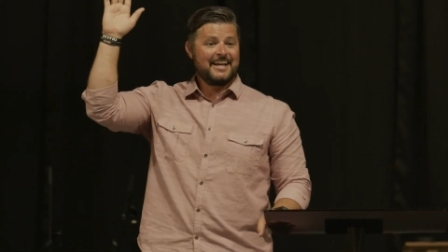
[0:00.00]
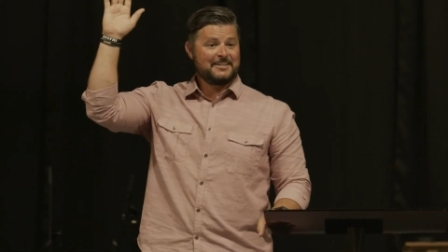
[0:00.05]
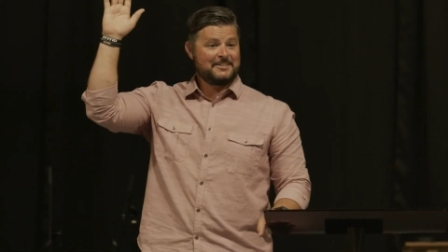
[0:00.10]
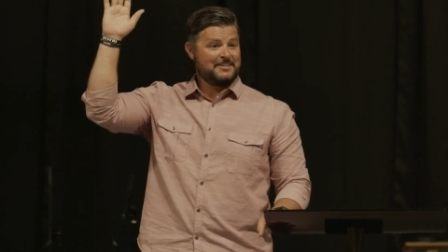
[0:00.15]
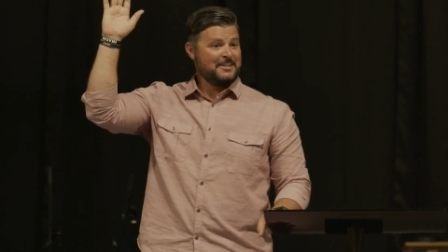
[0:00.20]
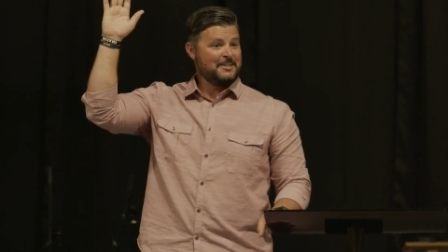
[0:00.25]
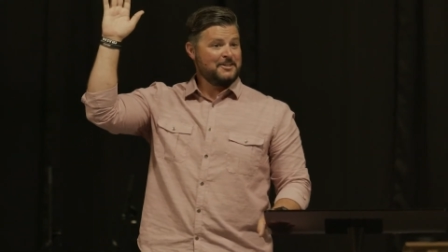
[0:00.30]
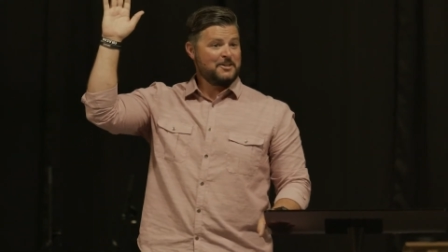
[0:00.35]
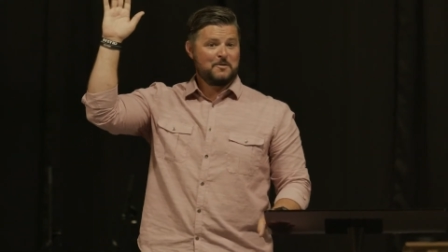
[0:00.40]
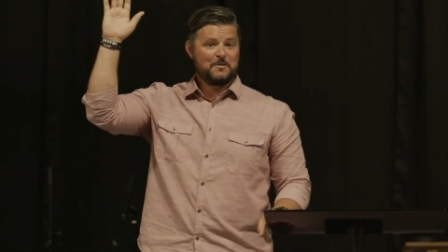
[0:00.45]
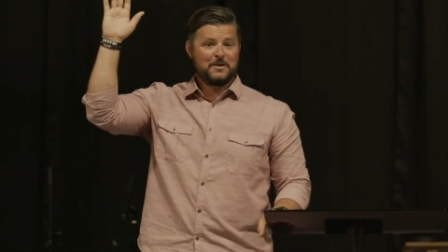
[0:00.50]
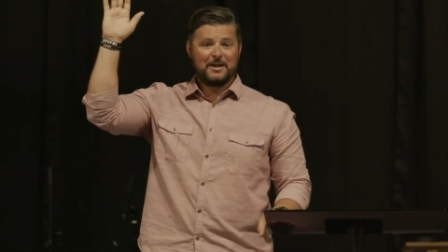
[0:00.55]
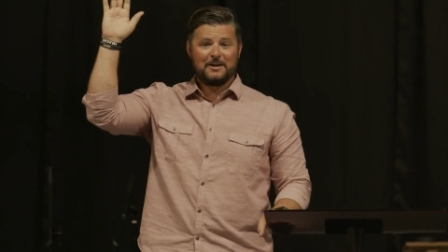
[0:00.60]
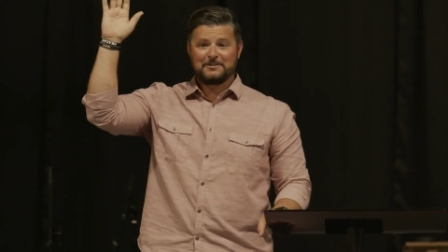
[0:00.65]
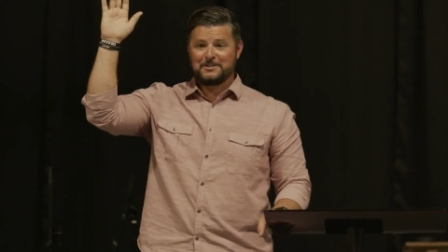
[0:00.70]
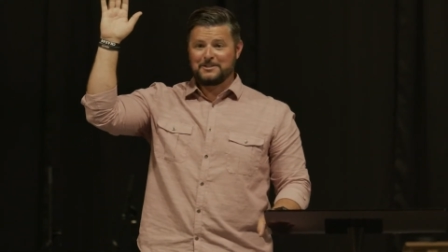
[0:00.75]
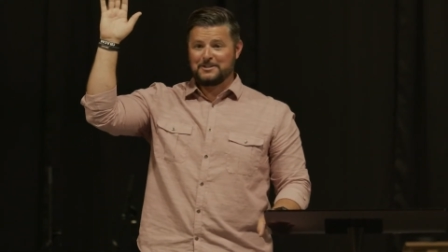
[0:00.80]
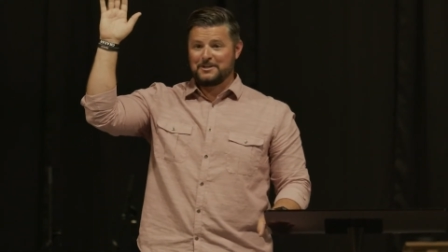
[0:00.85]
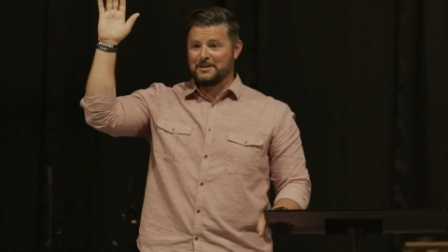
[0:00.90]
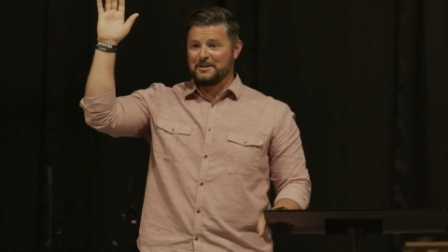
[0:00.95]
That's it? No one
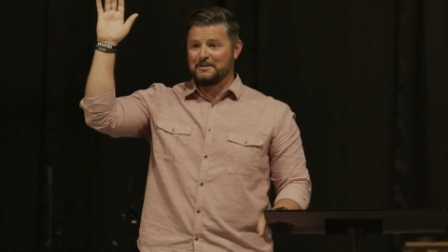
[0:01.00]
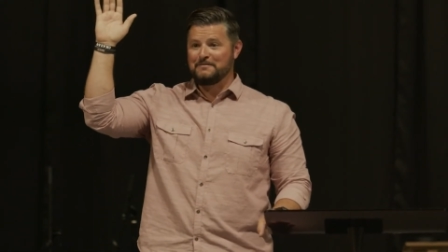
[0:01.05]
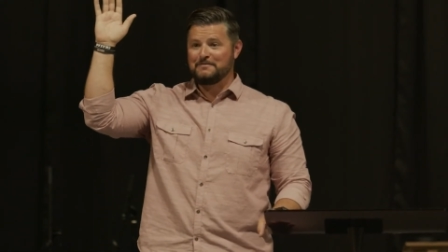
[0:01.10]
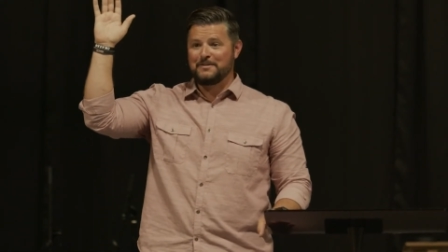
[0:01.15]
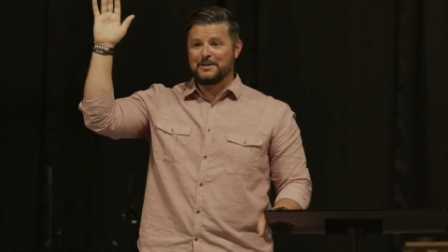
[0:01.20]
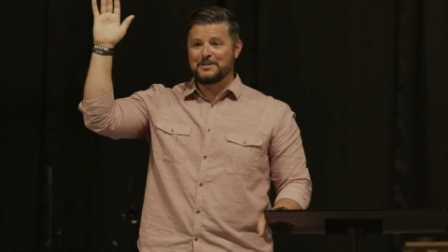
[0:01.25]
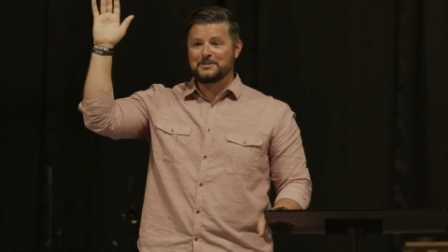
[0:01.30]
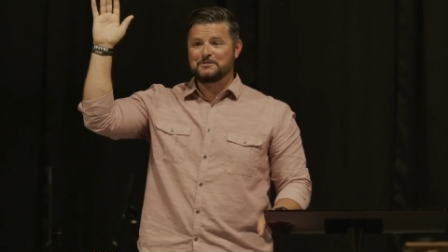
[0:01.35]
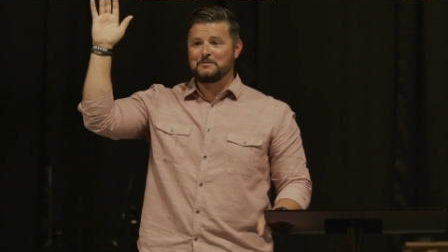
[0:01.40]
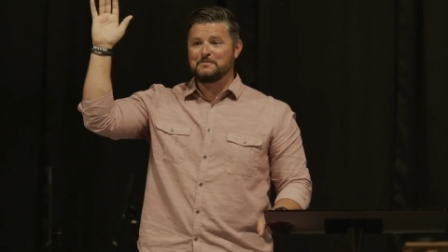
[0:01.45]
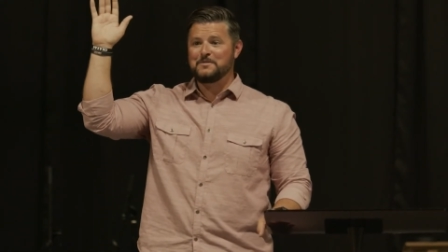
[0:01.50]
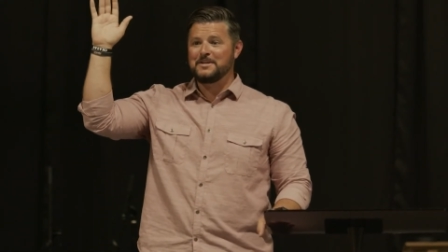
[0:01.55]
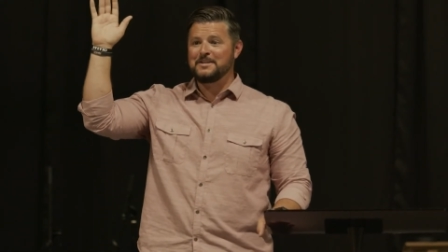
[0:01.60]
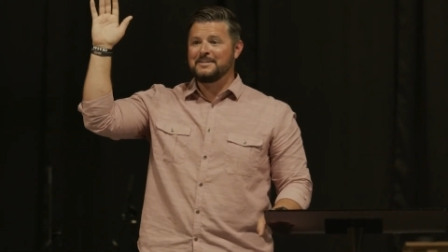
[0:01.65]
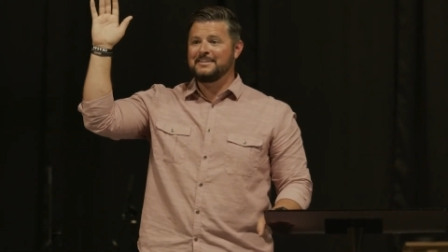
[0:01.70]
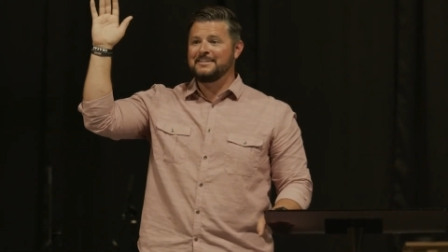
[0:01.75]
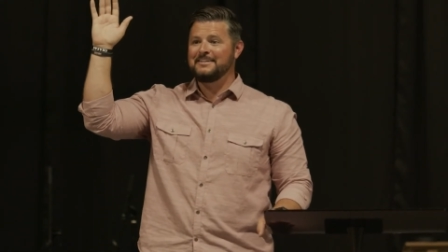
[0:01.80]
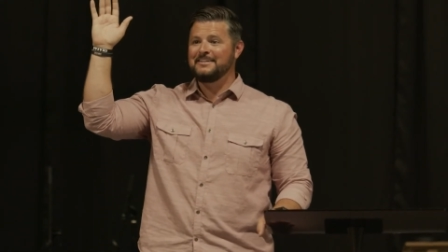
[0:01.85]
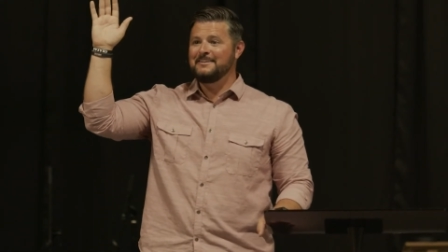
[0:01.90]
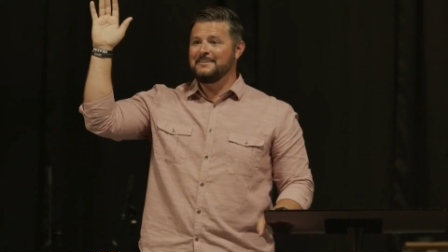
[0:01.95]
else is going to confess with
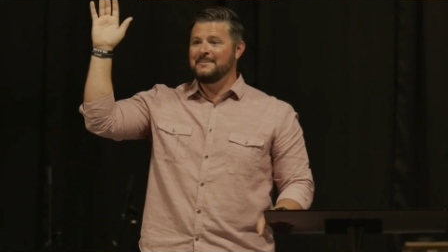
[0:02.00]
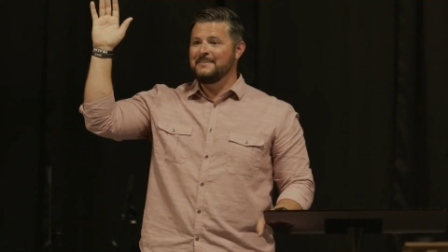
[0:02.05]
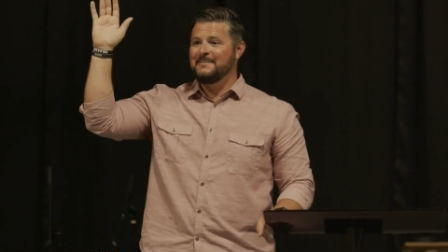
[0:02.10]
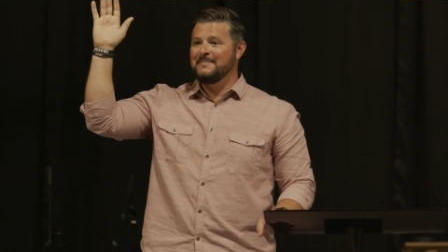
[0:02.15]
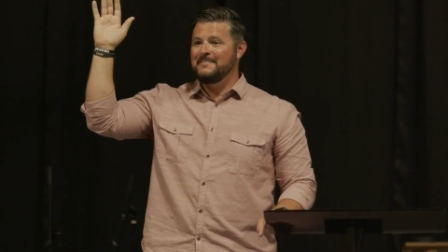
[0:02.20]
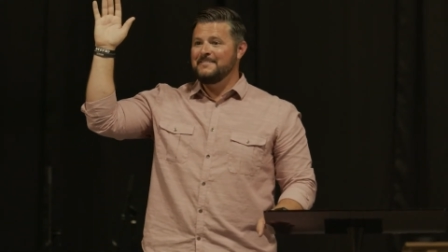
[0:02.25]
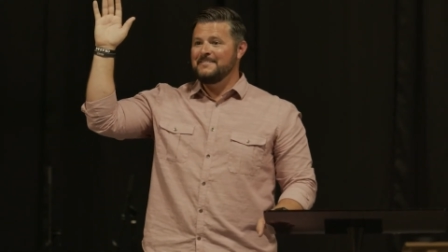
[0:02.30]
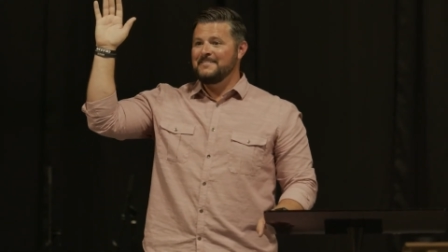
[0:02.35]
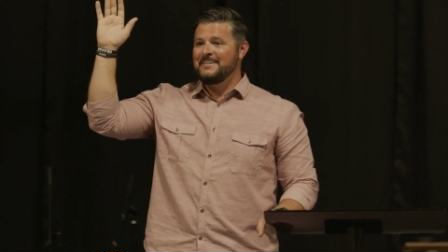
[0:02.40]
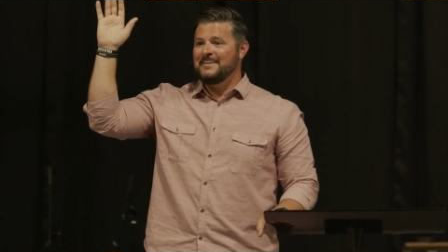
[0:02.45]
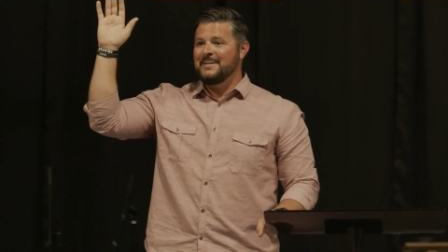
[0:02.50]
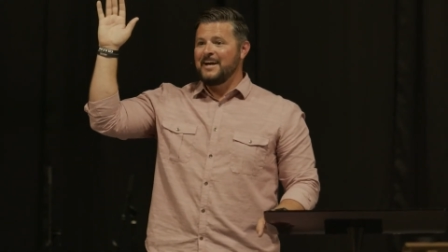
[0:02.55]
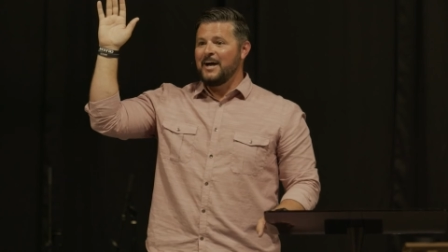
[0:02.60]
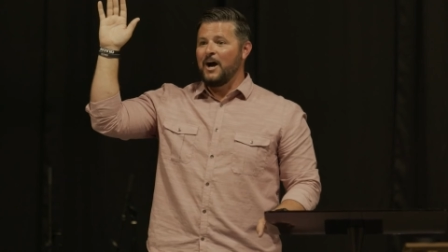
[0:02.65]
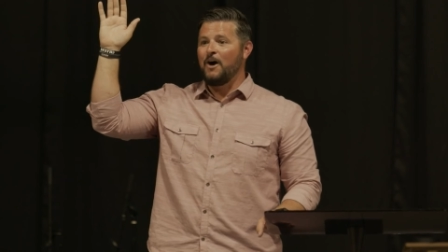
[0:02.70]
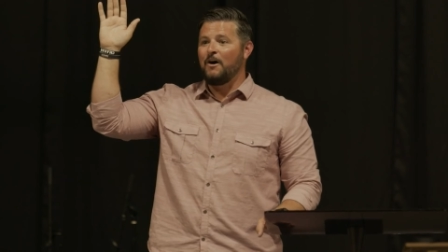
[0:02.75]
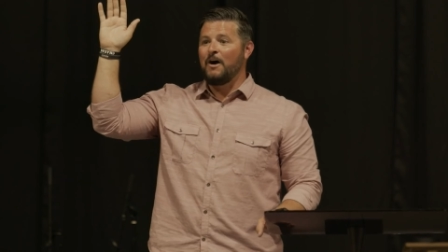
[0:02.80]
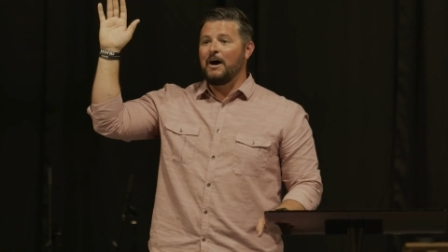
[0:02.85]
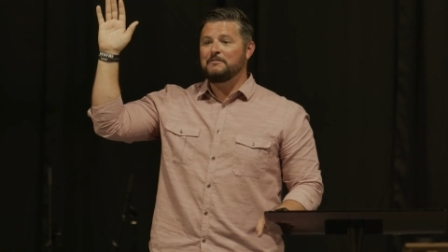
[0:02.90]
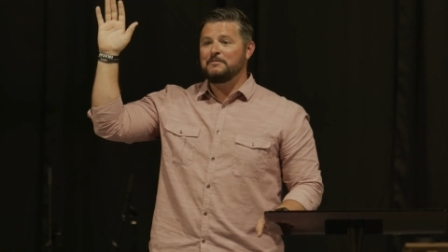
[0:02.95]
me?
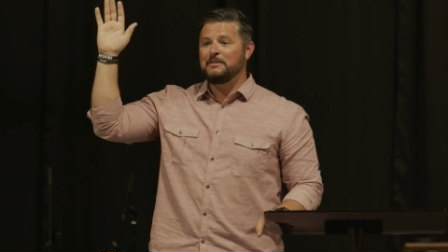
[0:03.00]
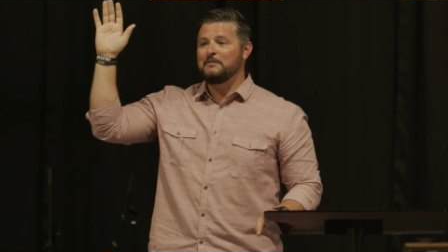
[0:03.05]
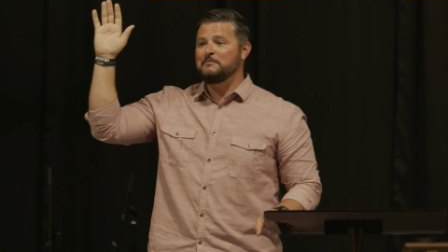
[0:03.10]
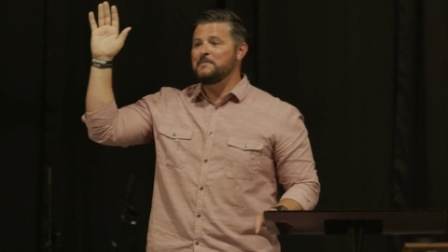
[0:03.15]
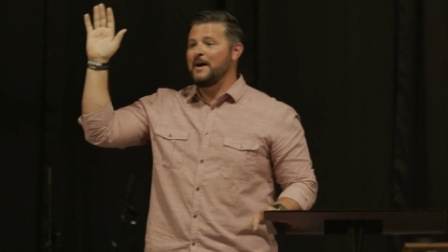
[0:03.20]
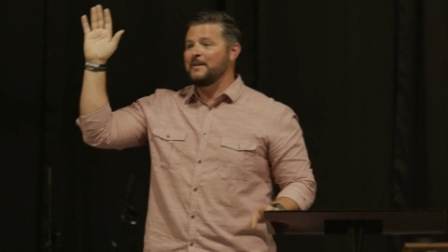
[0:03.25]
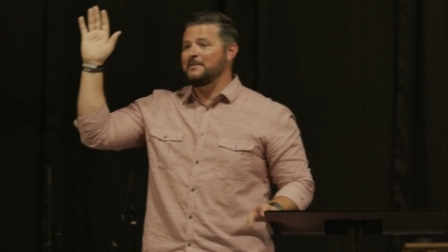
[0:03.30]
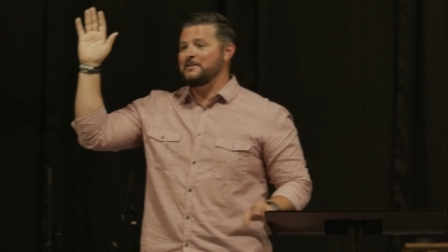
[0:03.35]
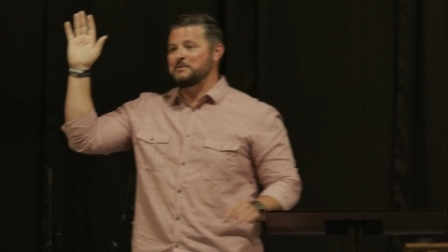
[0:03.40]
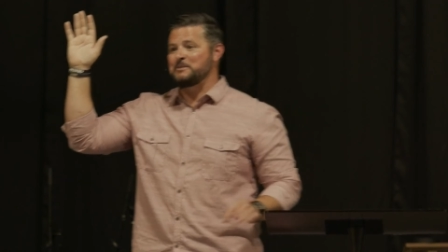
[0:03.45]
Oh, I've lived